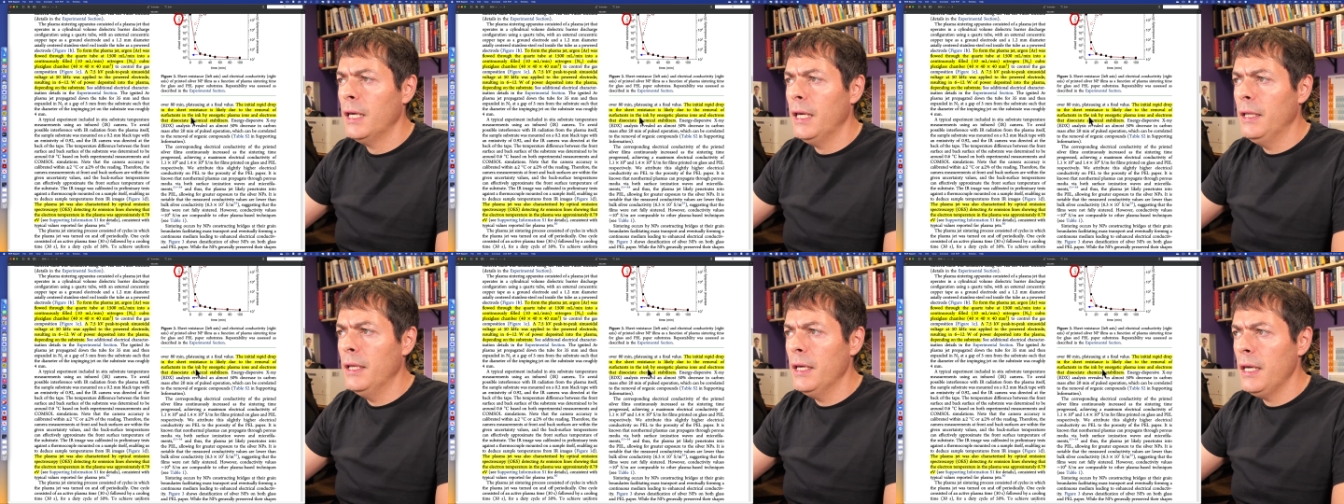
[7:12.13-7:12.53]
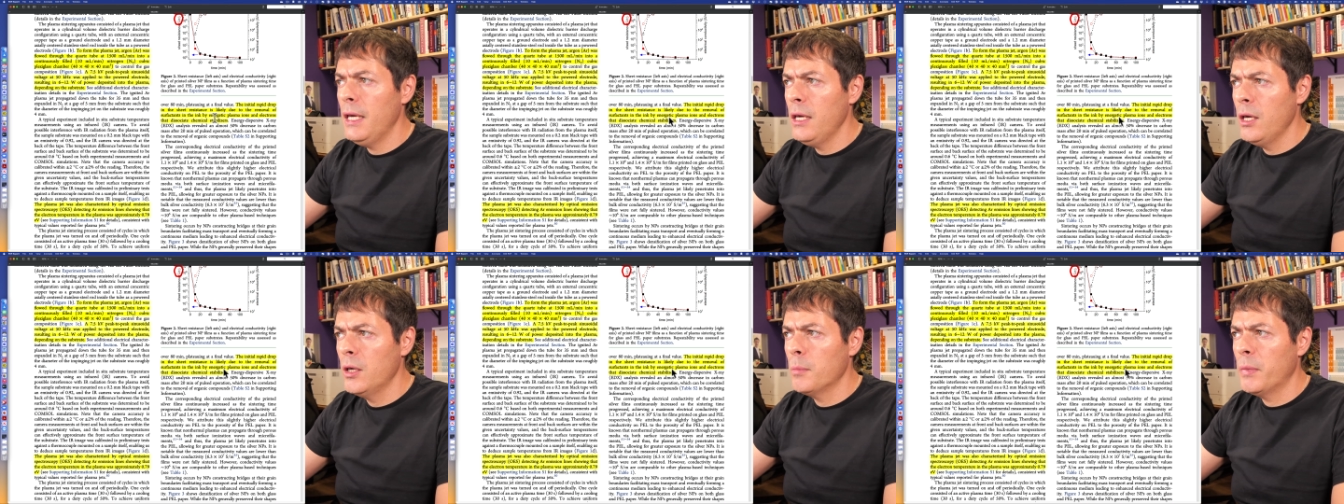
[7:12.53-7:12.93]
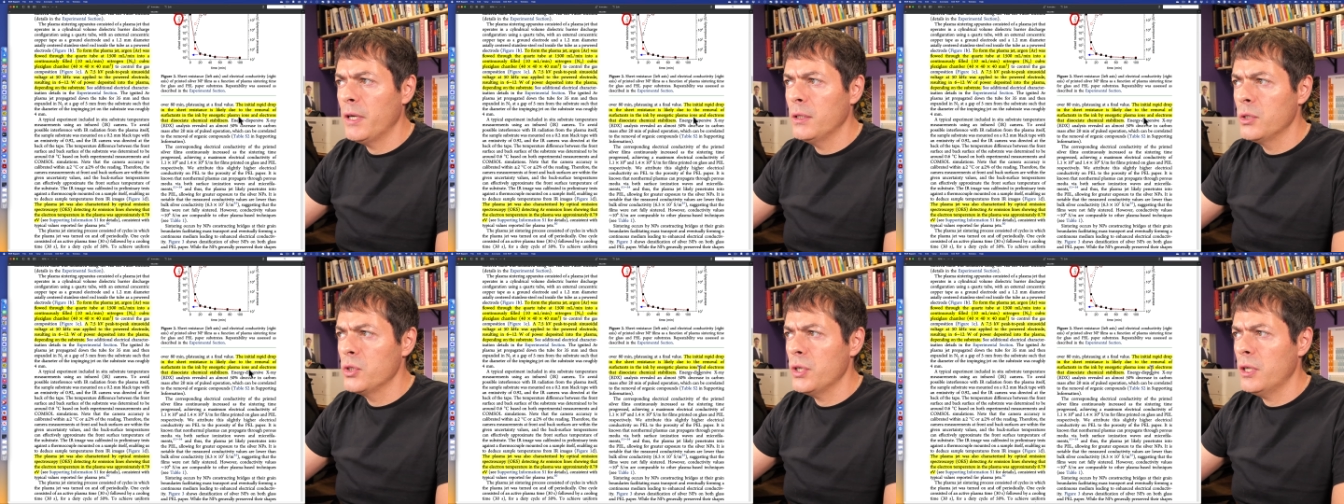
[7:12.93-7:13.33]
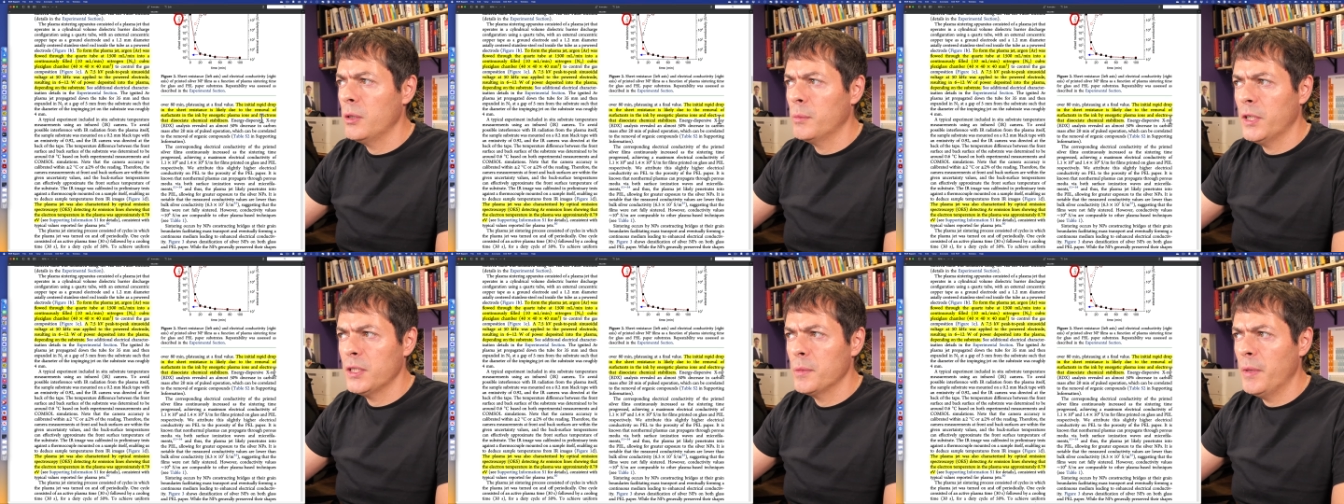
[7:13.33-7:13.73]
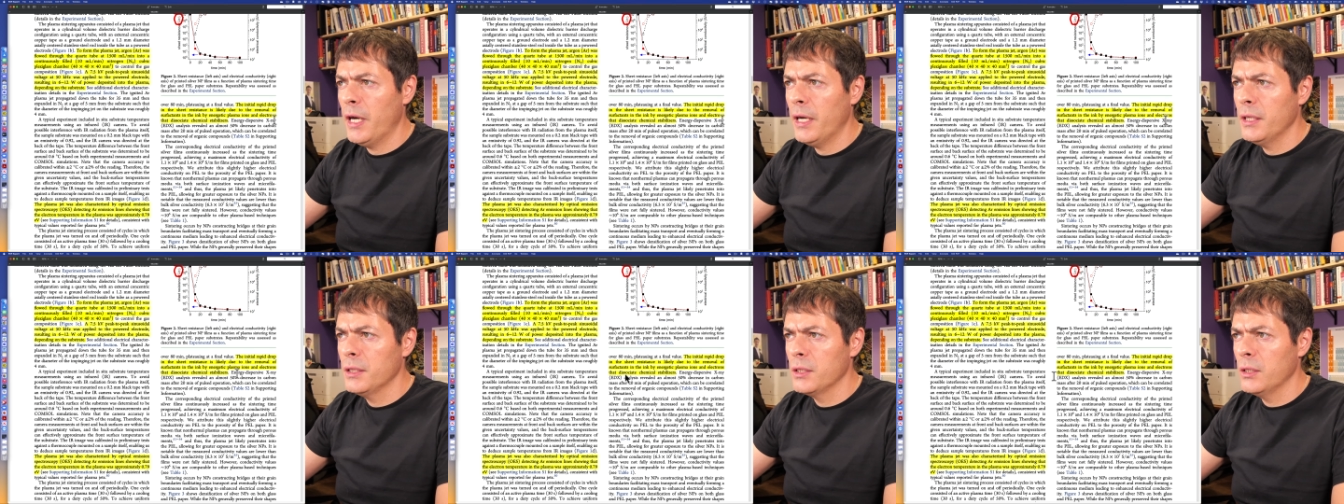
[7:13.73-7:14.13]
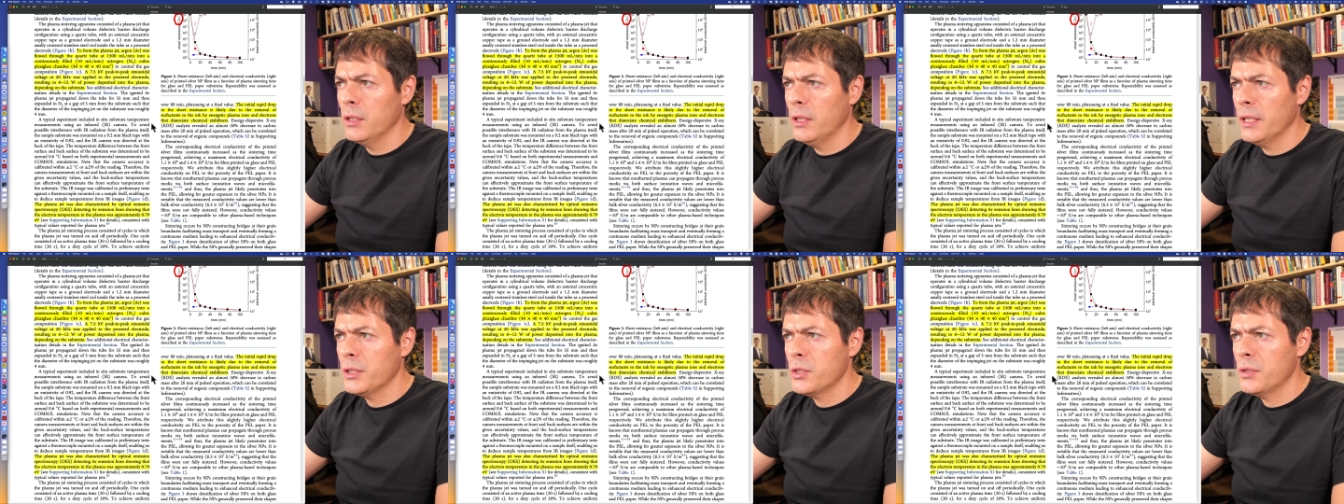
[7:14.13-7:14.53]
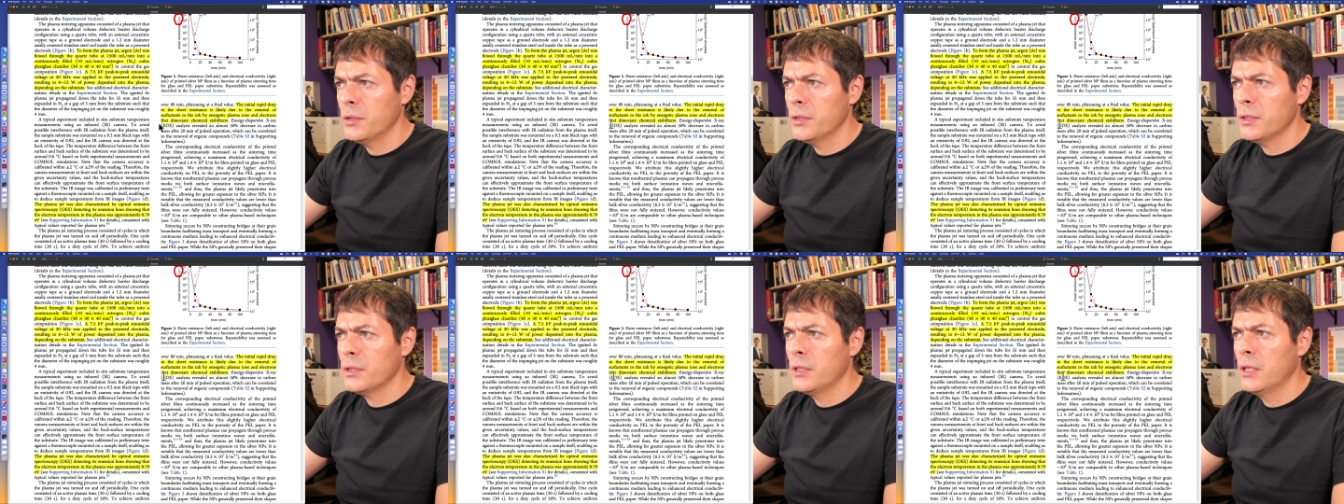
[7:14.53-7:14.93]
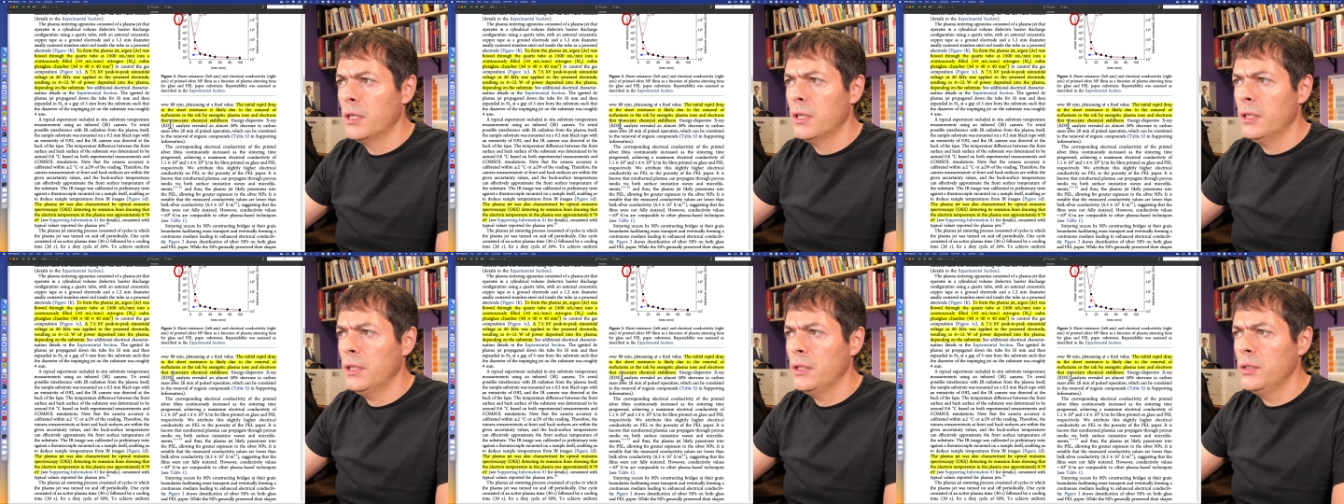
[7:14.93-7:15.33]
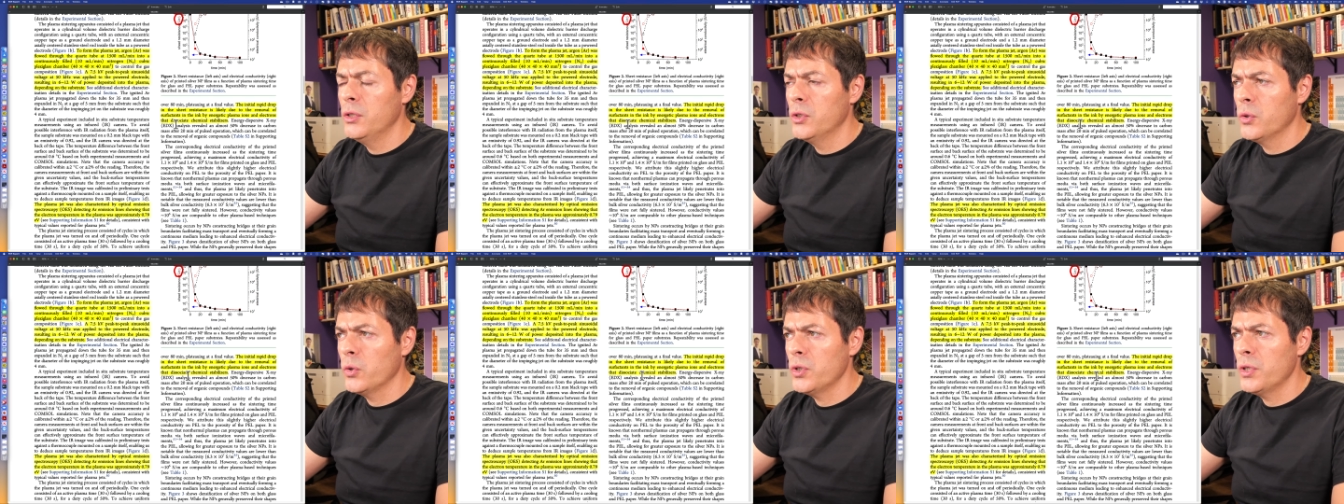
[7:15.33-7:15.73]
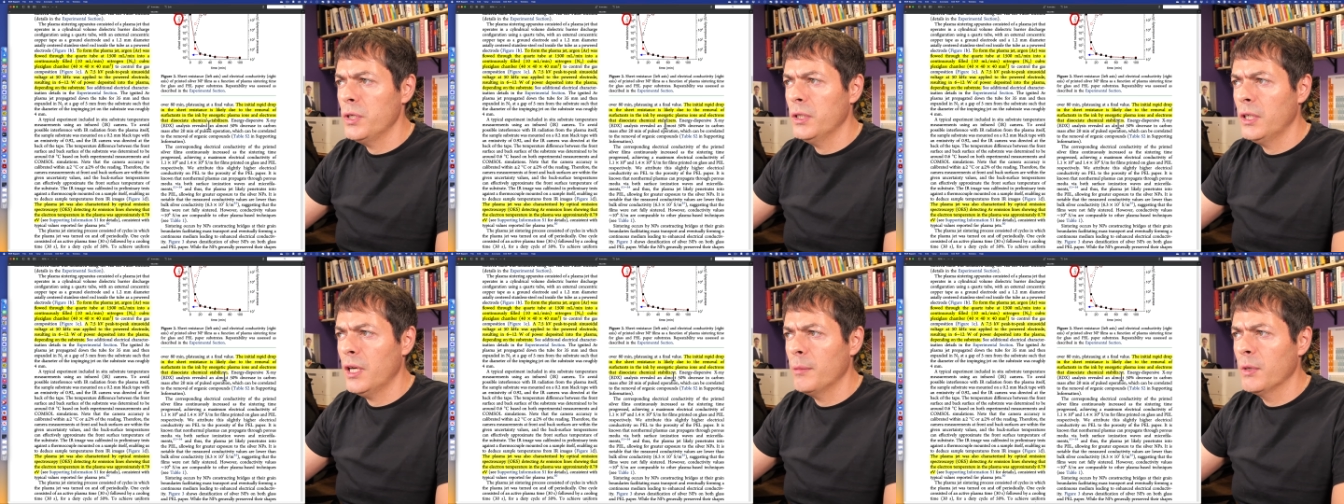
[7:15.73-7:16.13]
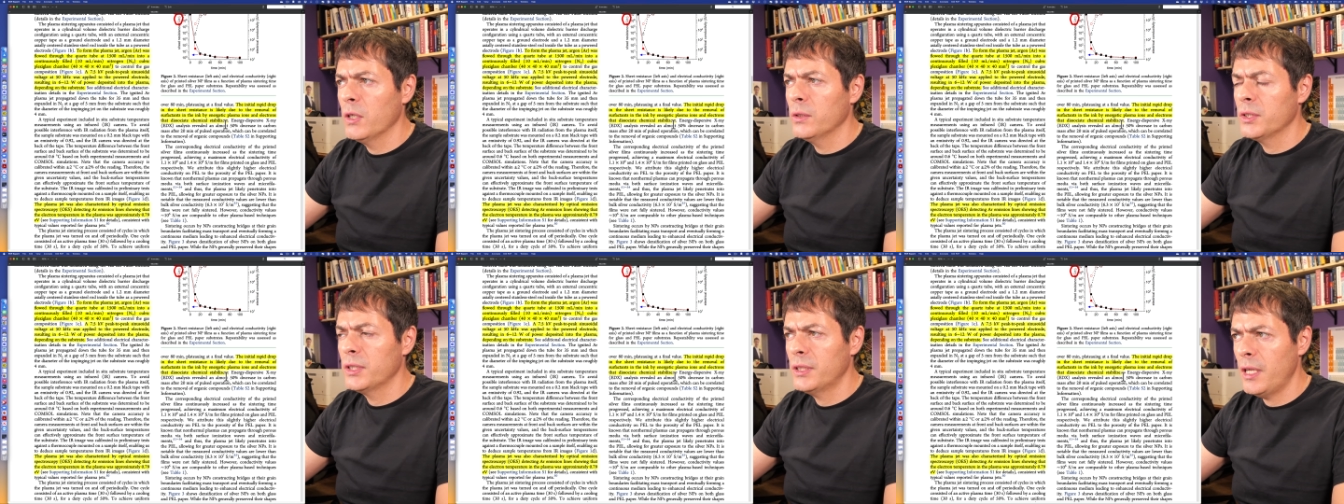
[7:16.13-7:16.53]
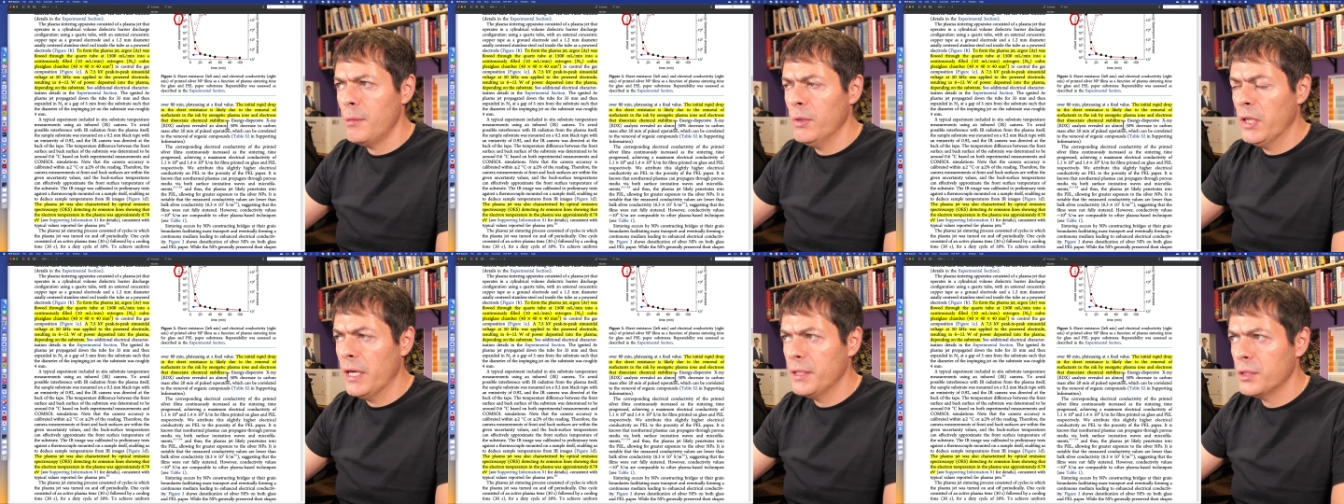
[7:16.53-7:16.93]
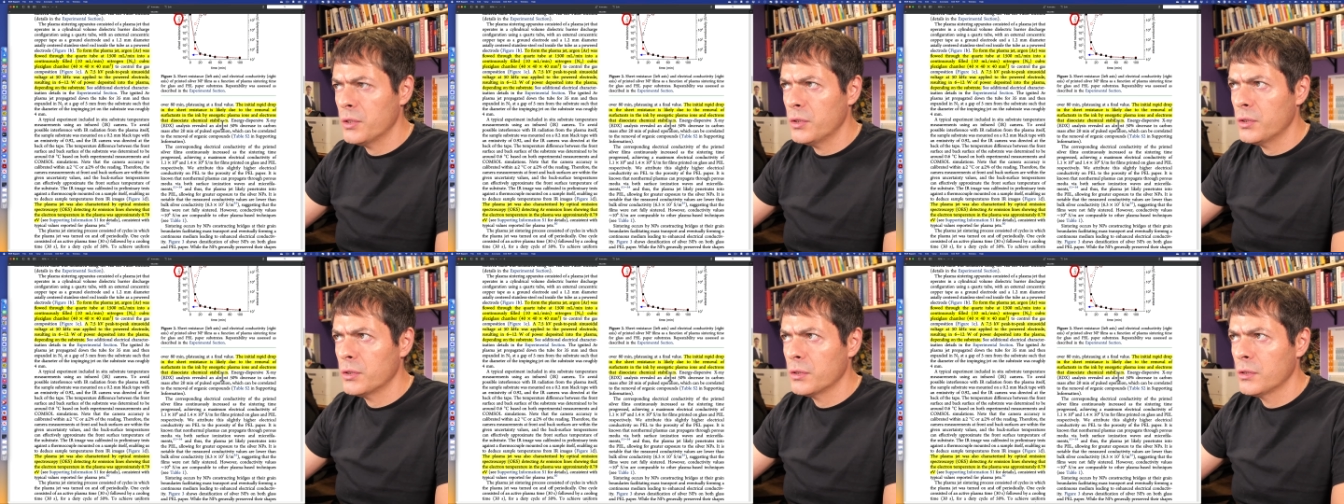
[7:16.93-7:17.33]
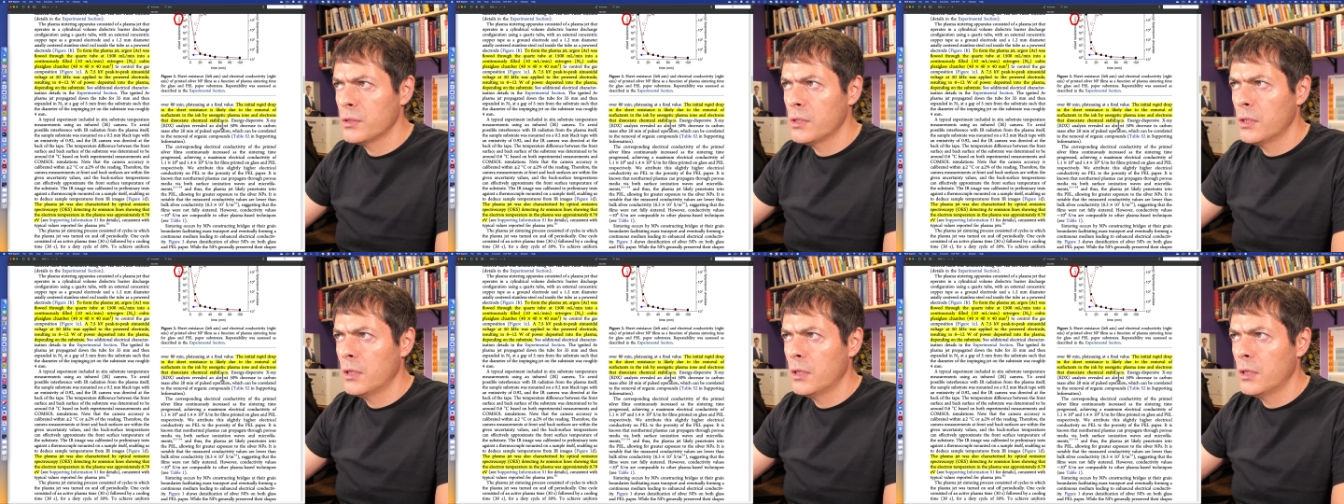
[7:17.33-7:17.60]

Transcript: in ink by energetic plasma ions and electrons that dissociate chemical stabilizers.